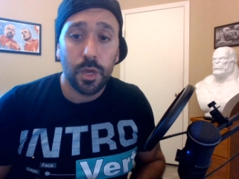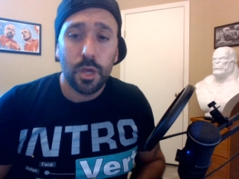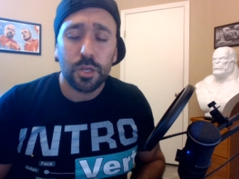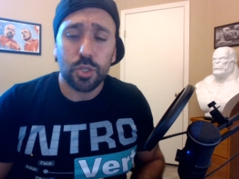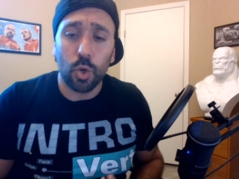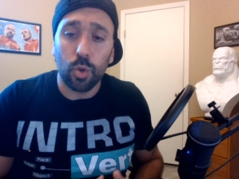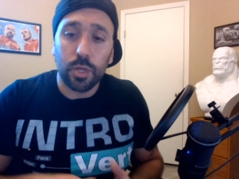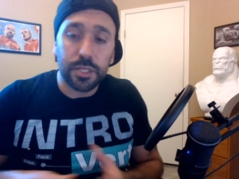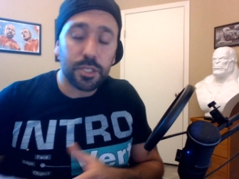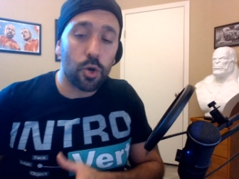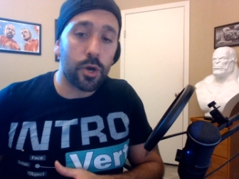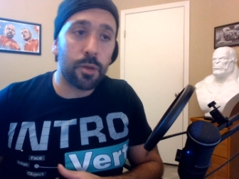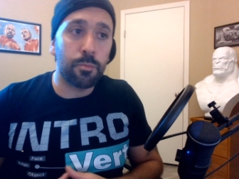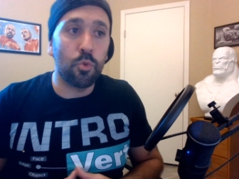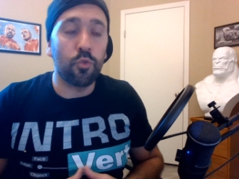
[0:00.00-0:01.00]
So let's go
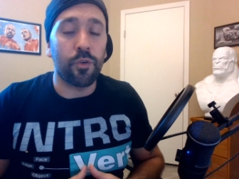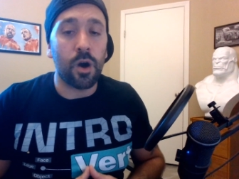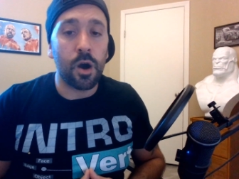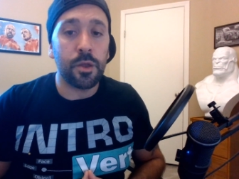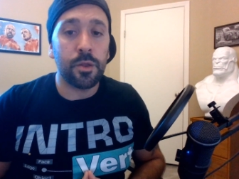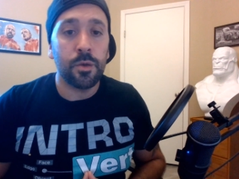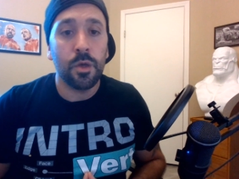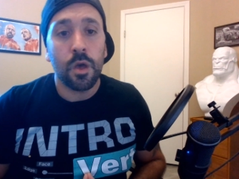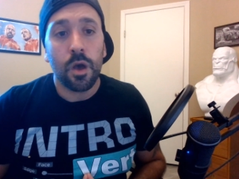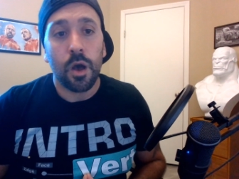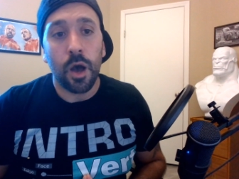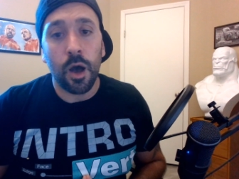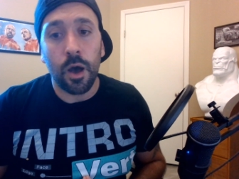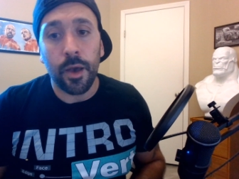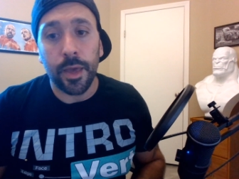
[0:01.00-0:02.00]
ahead and move on
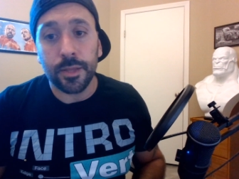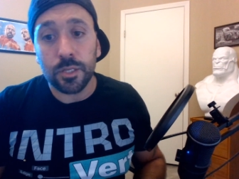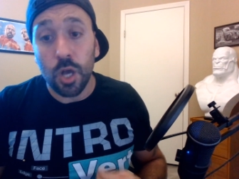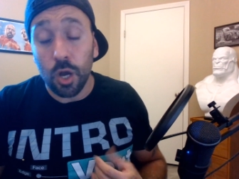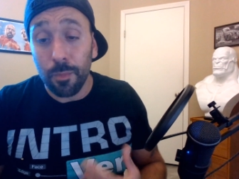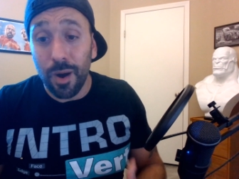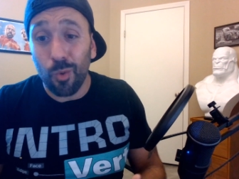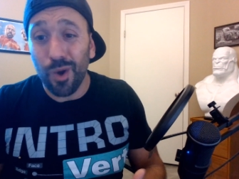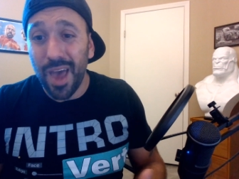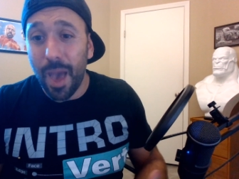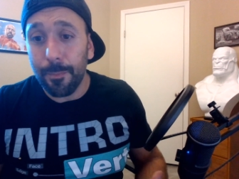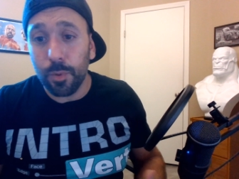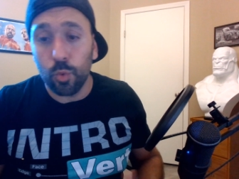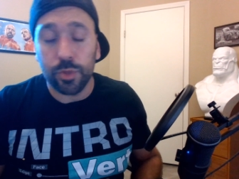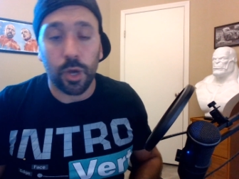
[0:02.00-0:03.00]
uh, and talk about what
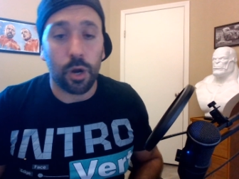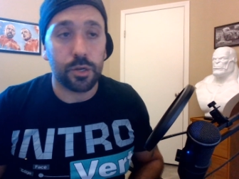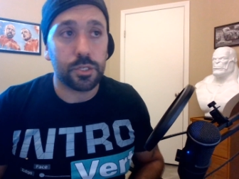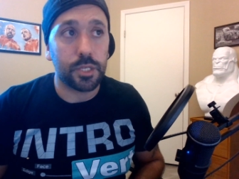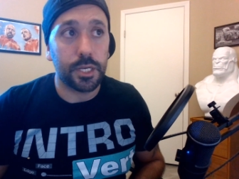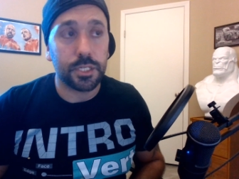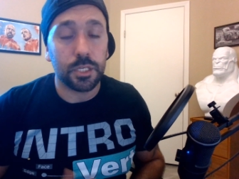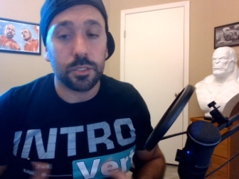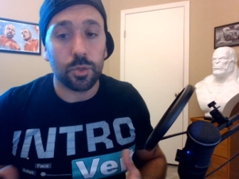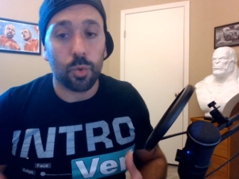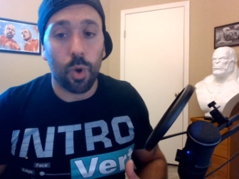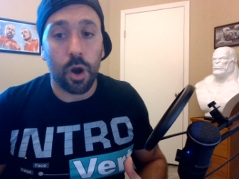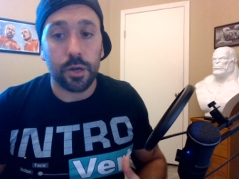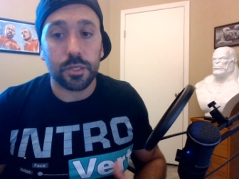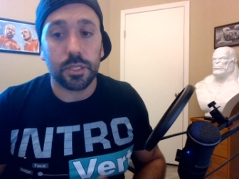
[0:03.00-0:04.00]
happened with ArtStation. So
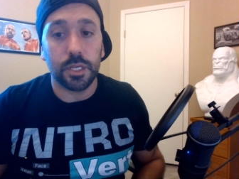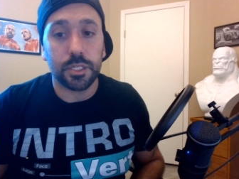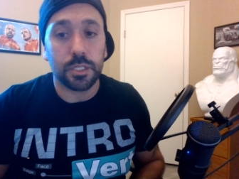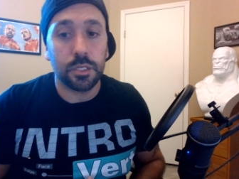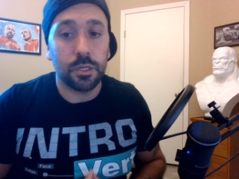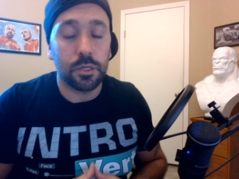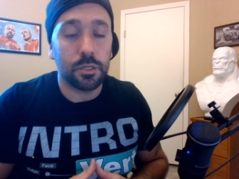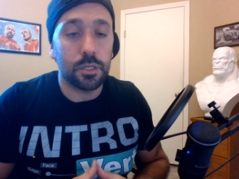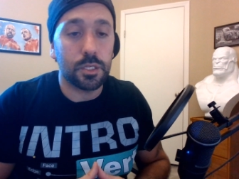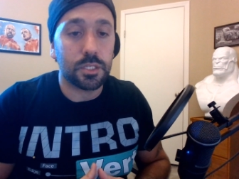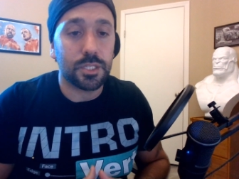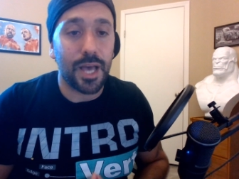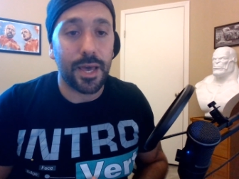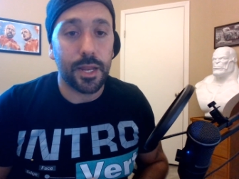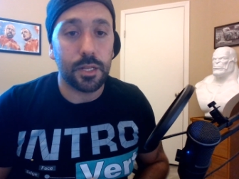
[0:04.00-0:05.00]
ArtStation
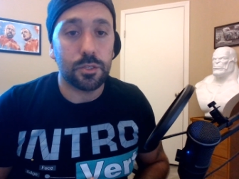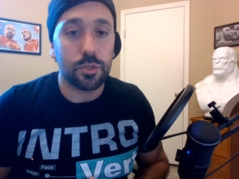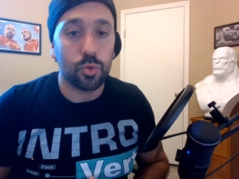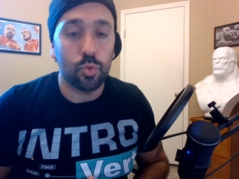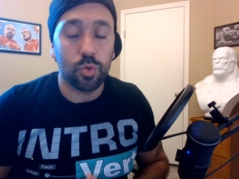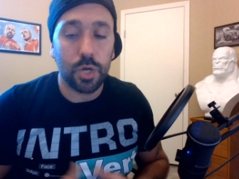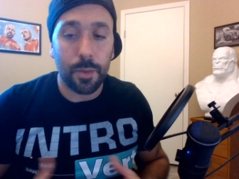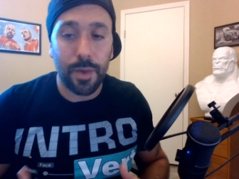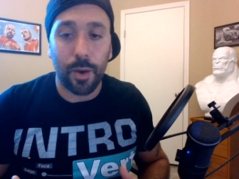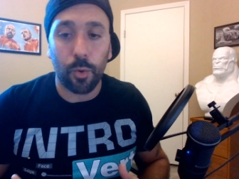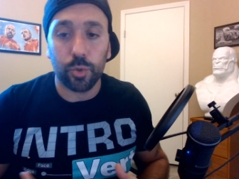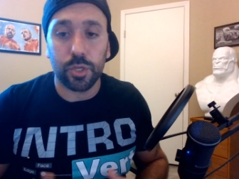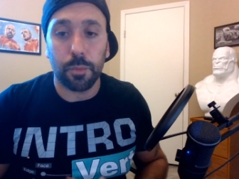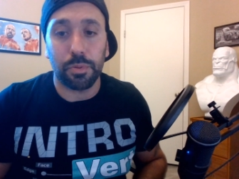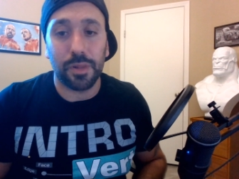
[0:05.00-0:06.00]
decided to come out
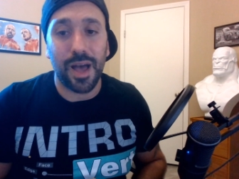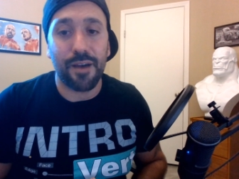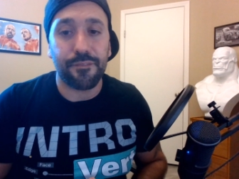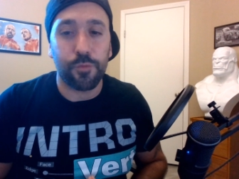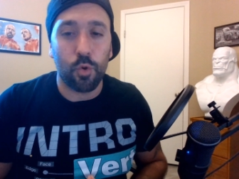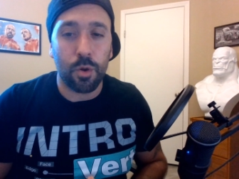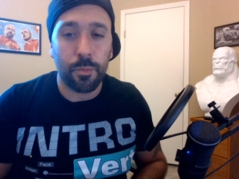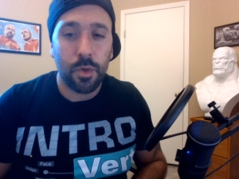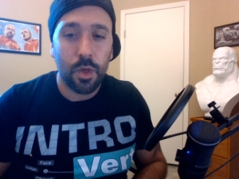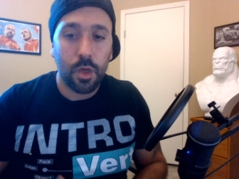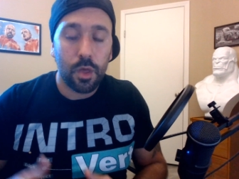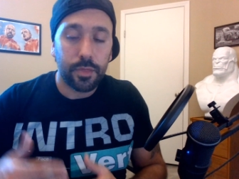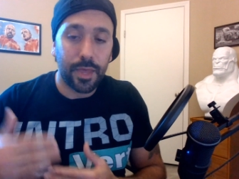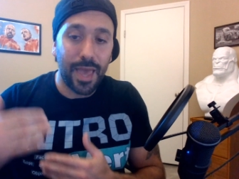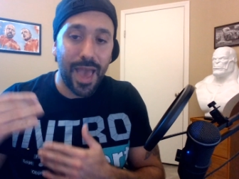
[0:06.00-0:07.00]
with their platform.
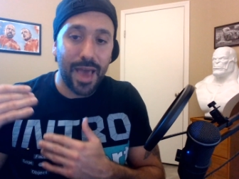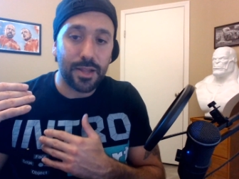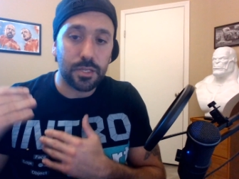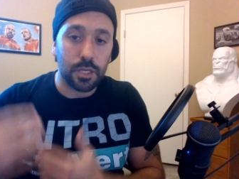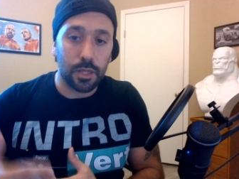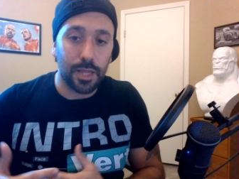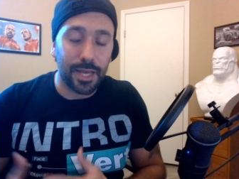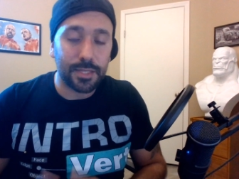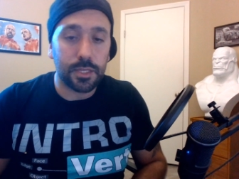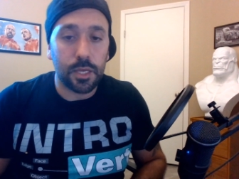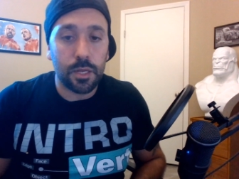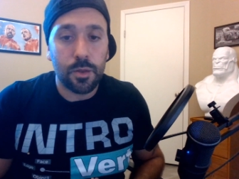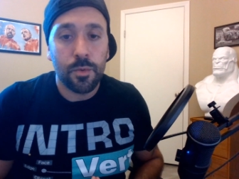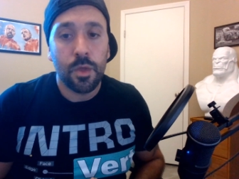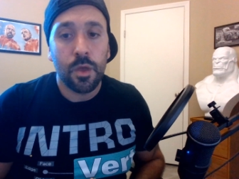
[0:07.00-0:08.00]
They had
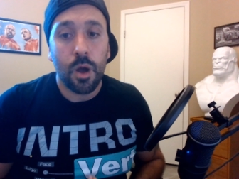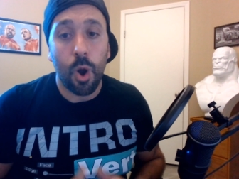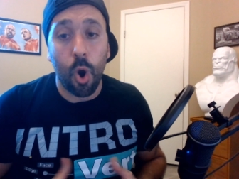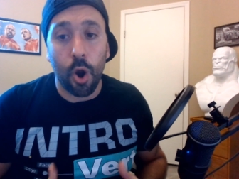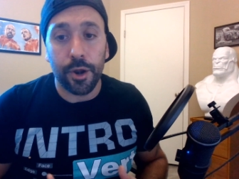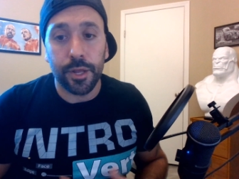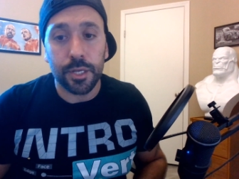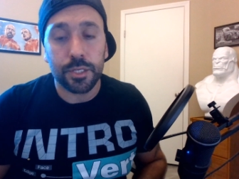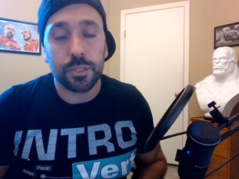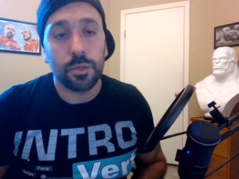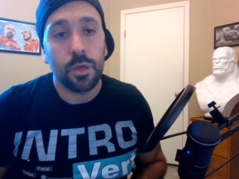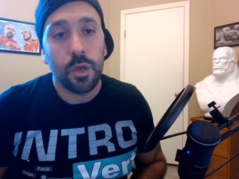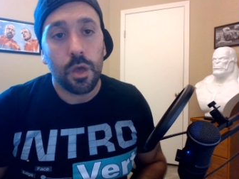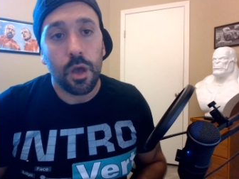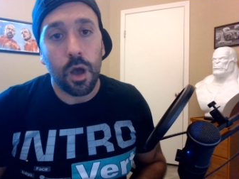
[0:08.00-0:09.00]
selected
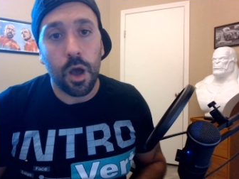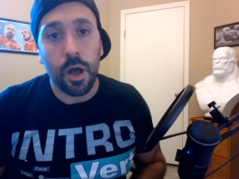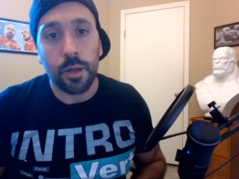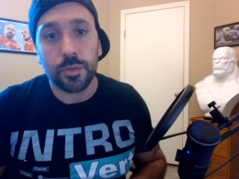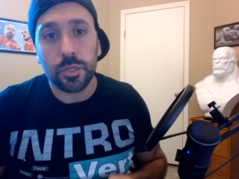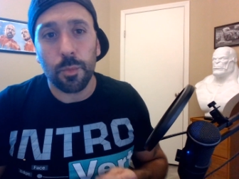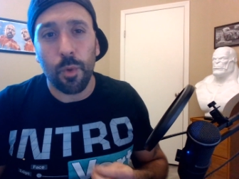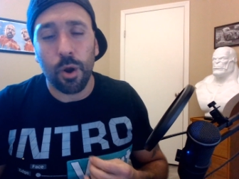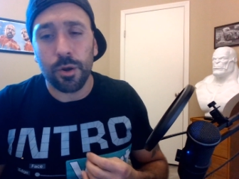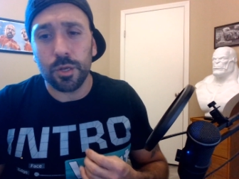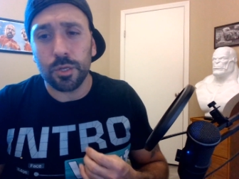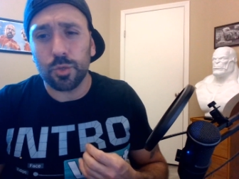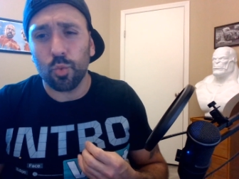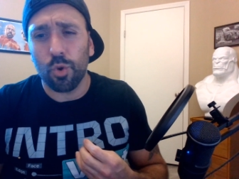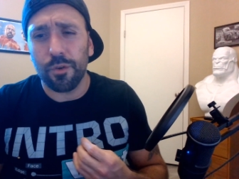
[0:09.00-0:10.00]
artists. Uh, some
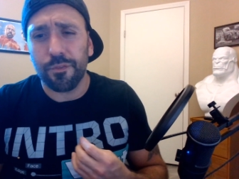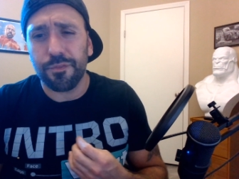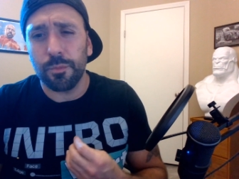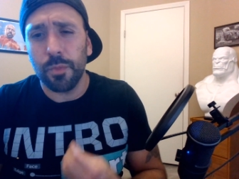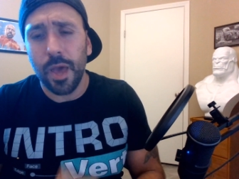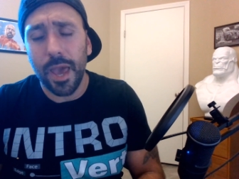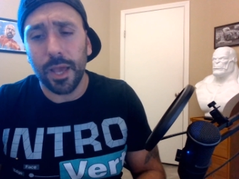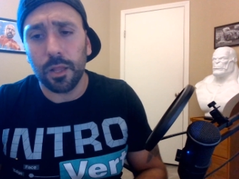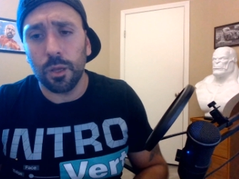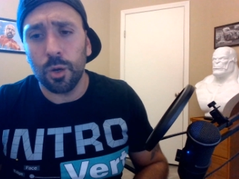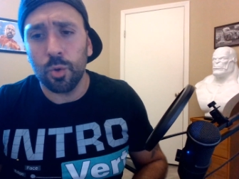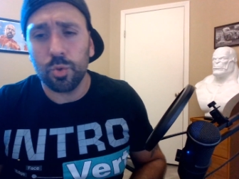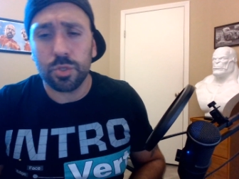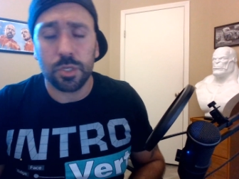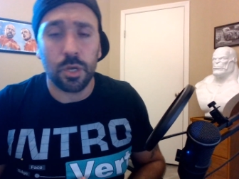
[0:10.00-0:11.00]
artists were from
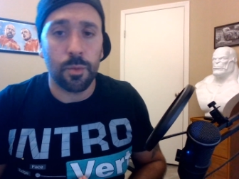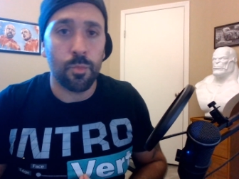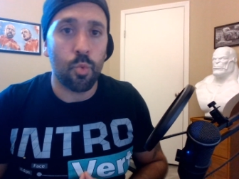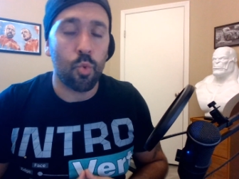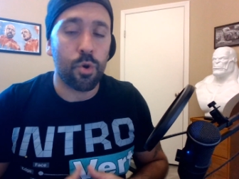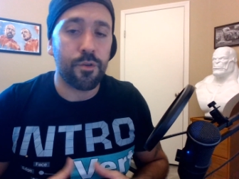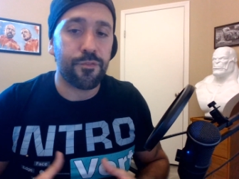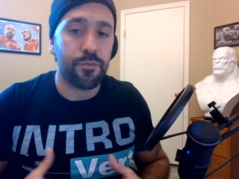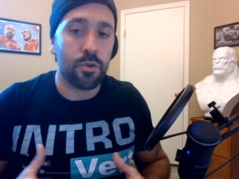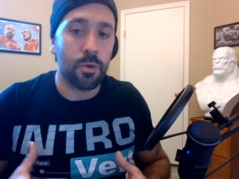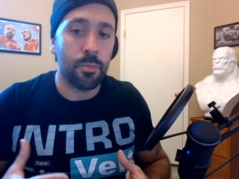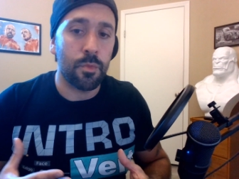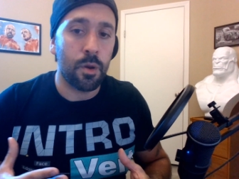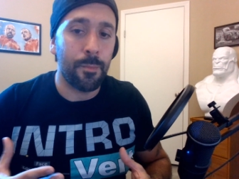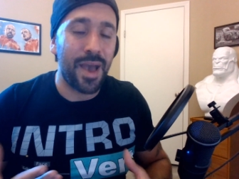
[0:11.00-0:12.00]
Halo, some were
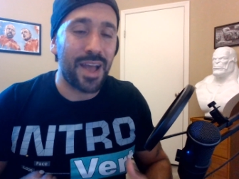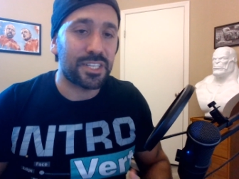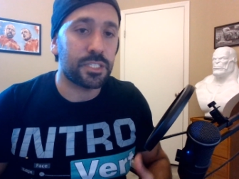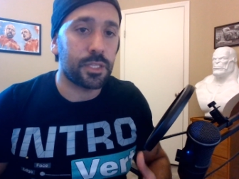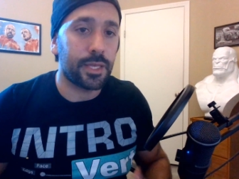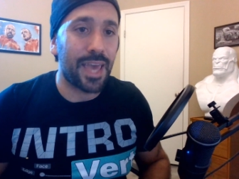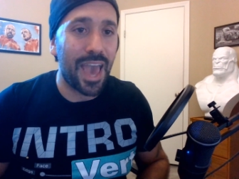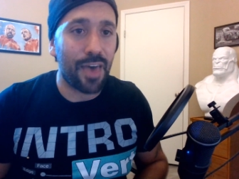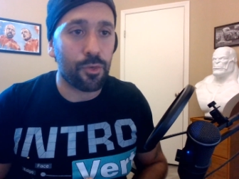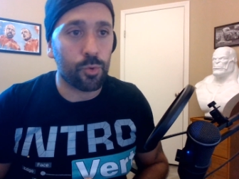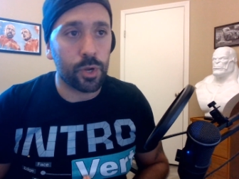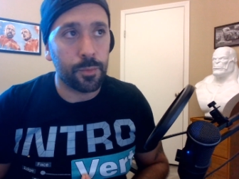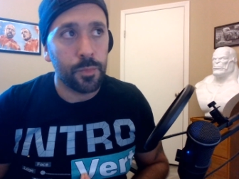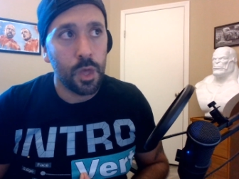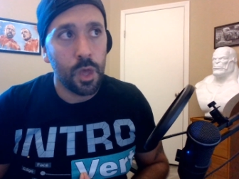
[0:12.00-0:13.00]
from Magic the Gathering,